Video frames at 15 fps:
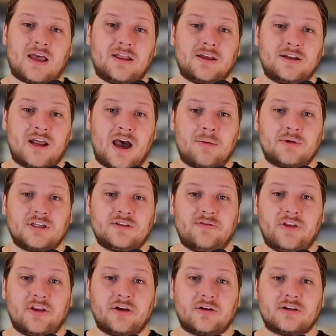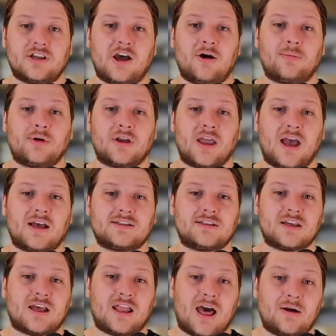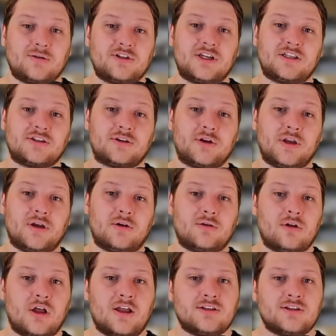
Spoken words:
Damri's vineyard to help her cast Cloud Chaser Eagle